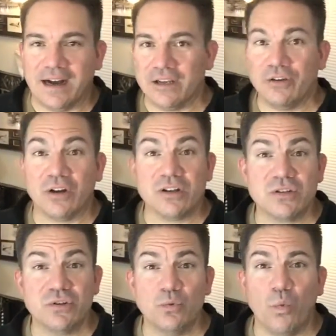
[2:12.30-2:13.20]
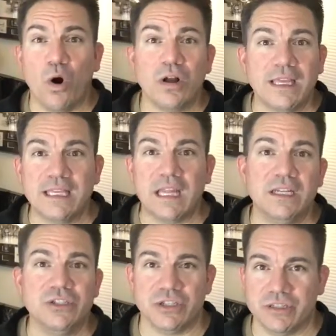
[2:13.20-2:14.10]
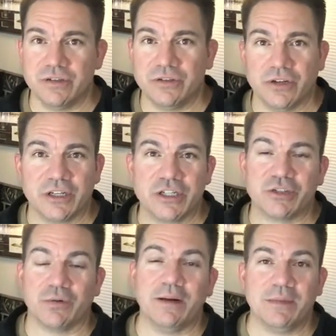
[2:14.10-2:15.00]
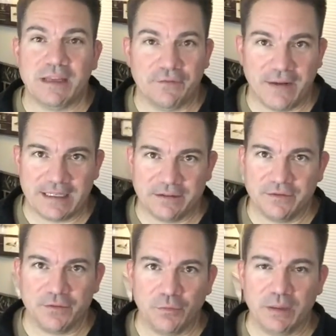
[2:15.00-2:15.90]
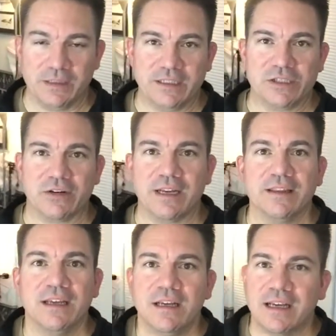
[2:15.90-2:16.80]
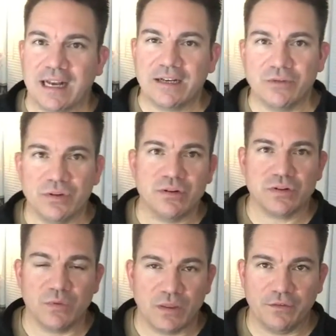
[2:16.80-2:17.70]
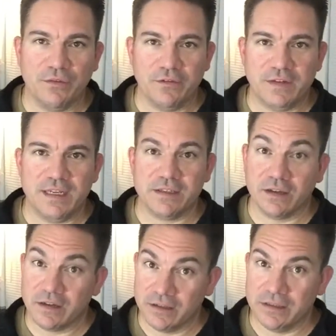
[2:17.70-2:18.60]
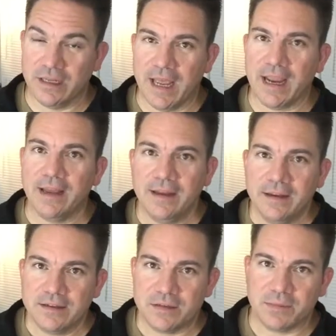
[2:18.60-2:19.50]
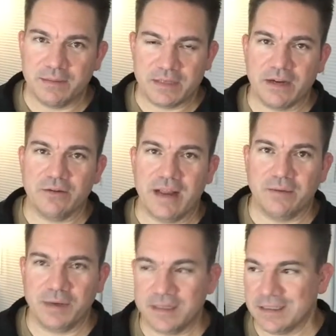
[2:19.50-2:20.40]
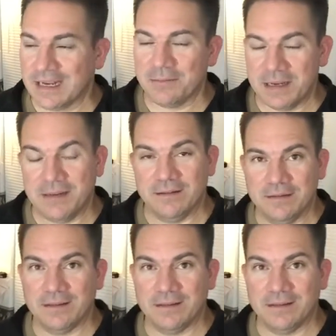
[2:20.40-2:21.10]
You can also do walking lunges. Those are extremely effective for building strength, and I do those with the 50s on a good day. Sometimes I go down because that can be